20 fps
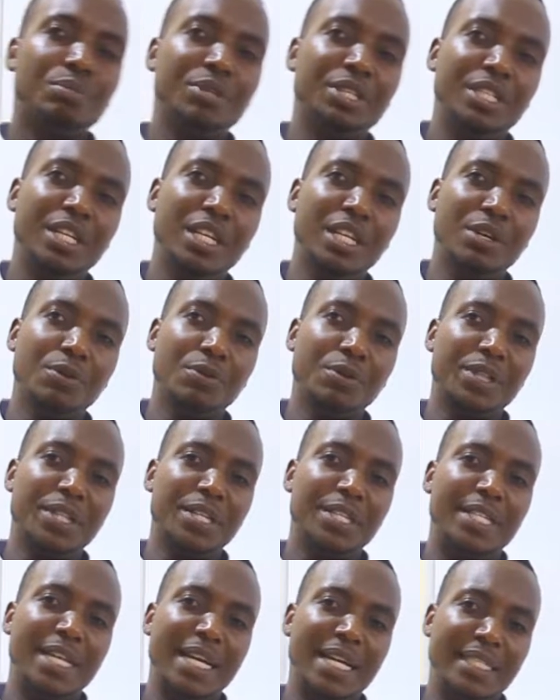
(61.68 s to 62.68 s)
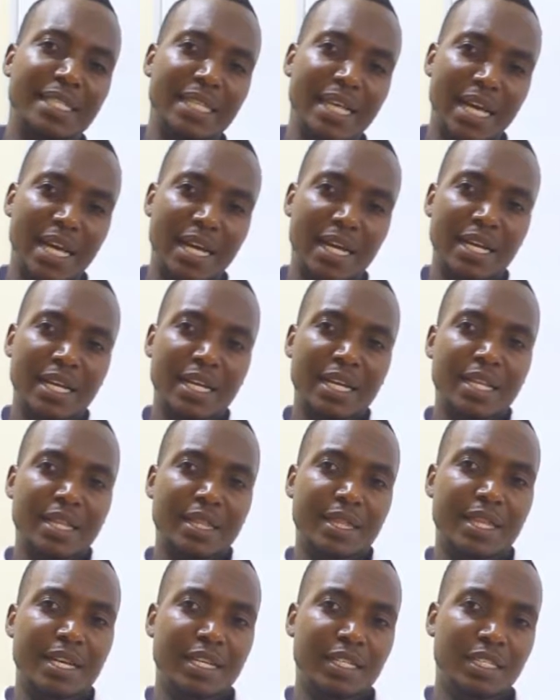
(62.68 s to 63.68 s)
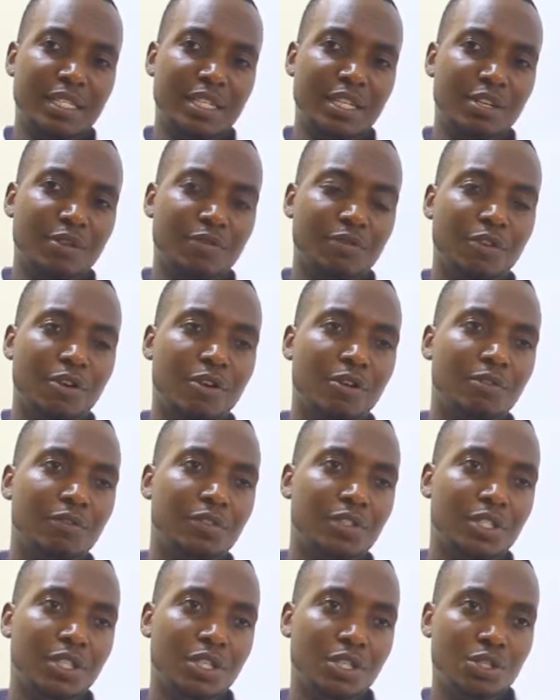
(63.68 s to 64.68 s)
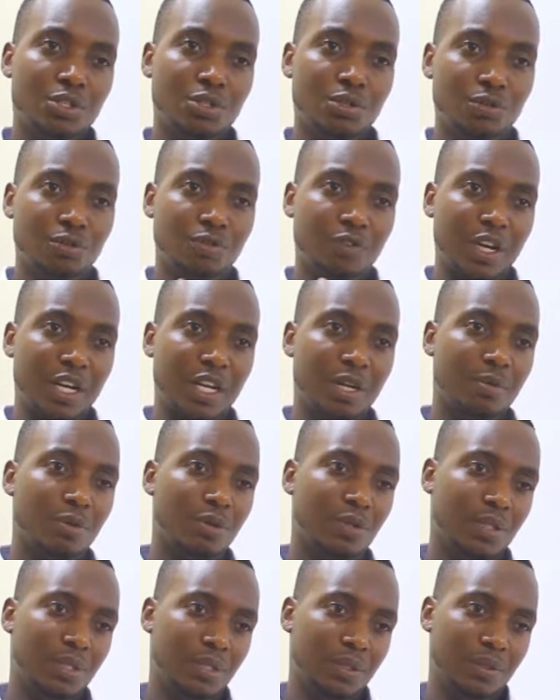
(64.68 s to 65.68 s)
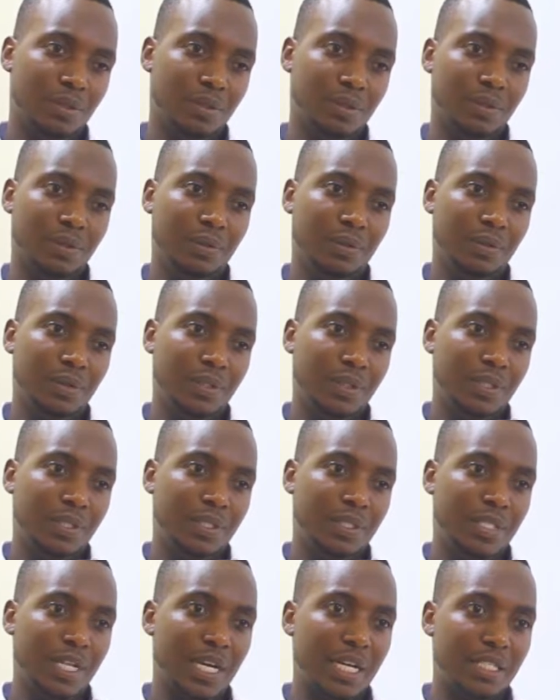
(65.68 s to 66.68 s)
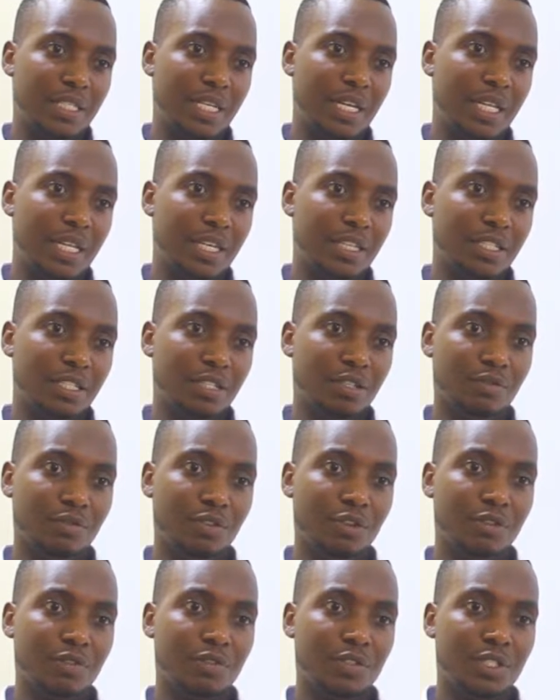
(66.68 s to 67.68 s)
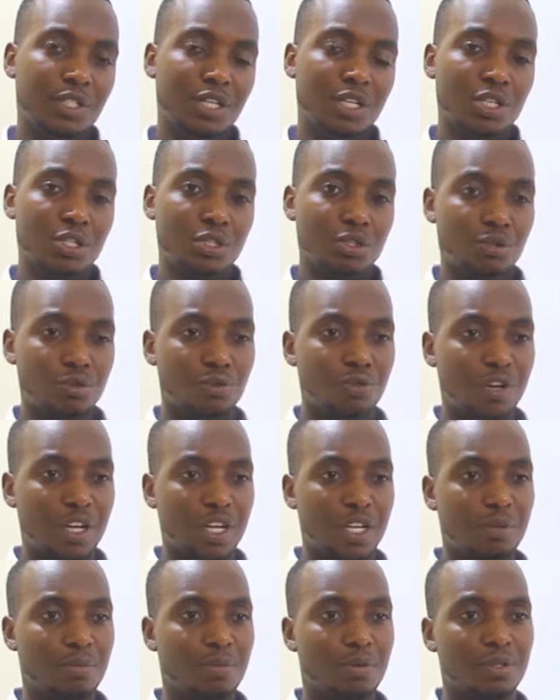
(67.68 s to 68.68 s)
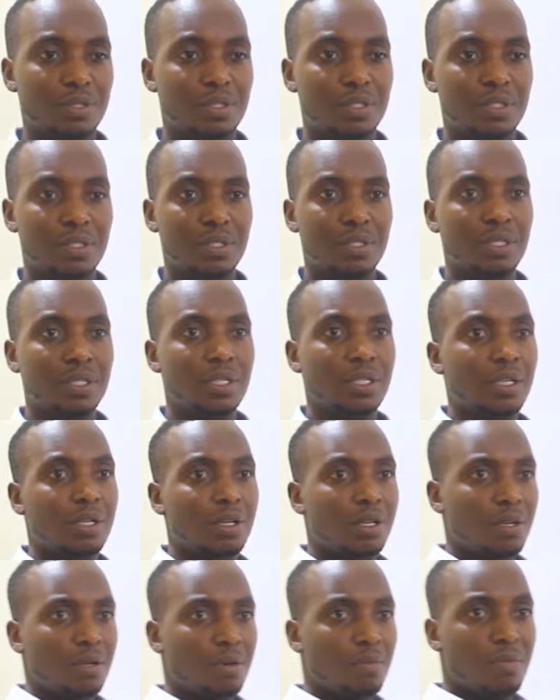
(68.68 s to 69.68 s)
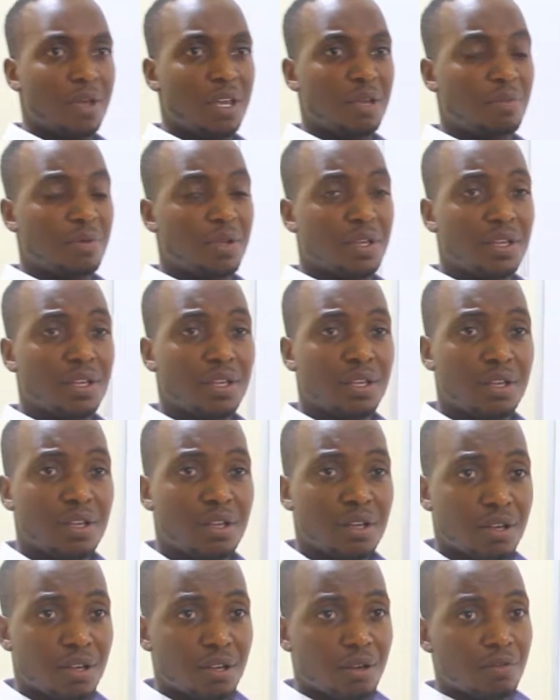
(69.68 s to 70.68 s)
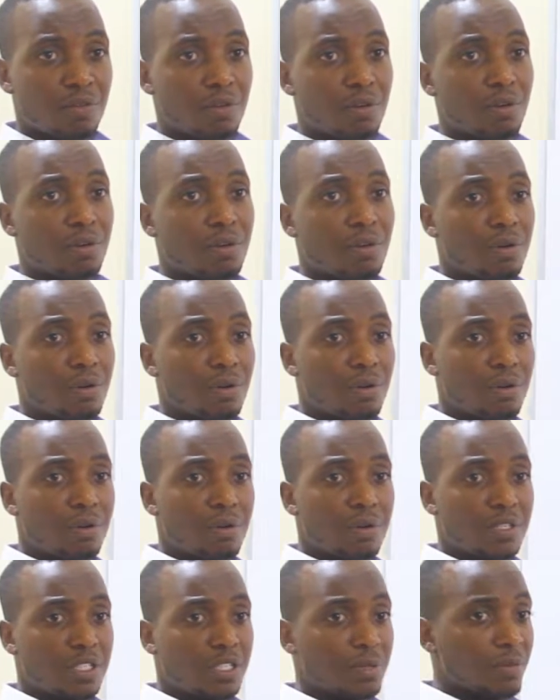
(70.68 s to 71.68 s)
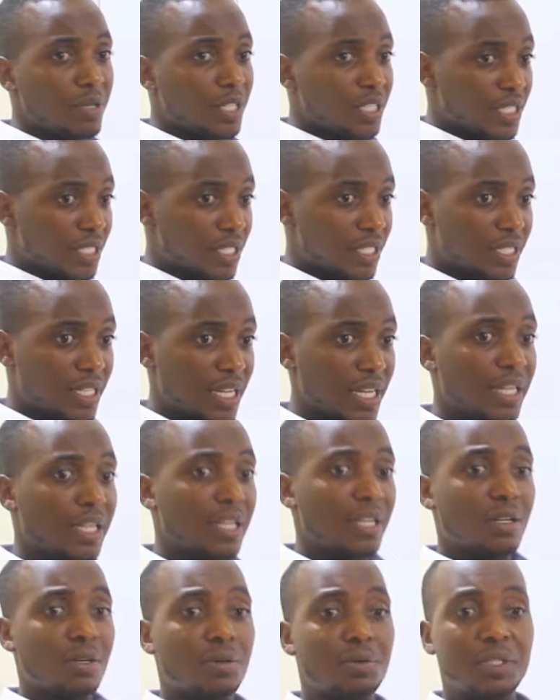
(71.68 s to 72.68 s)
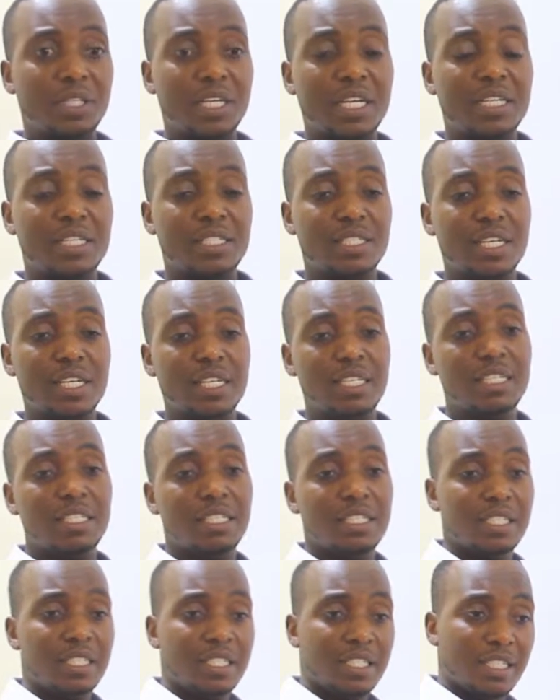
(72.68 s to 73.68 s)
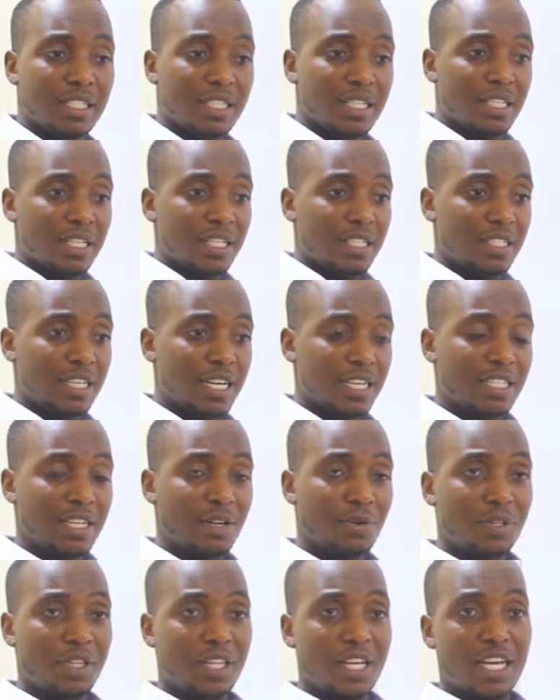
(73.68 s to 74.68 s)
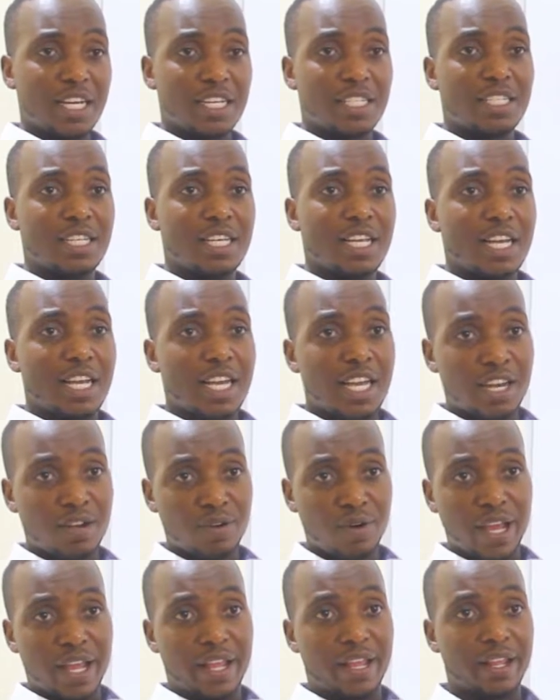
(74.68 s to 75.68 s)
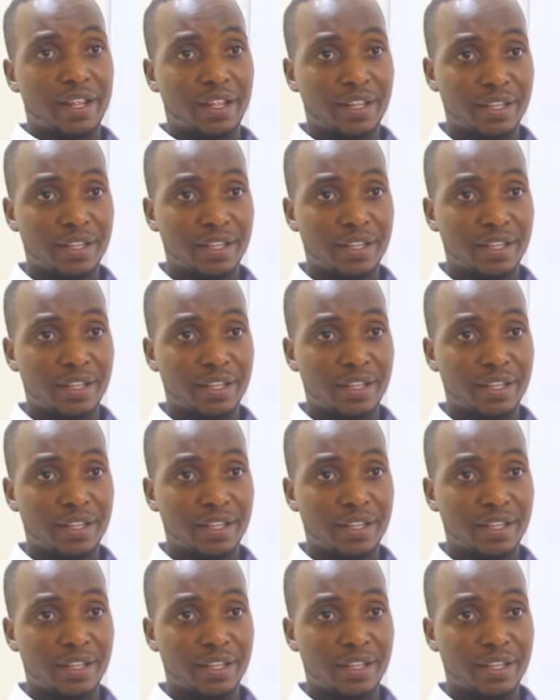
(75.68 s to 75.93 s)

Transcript: be dealing with data that involves two variables. Data that involves two variables. Maybe for simplicity's sake, we can say data with x and y.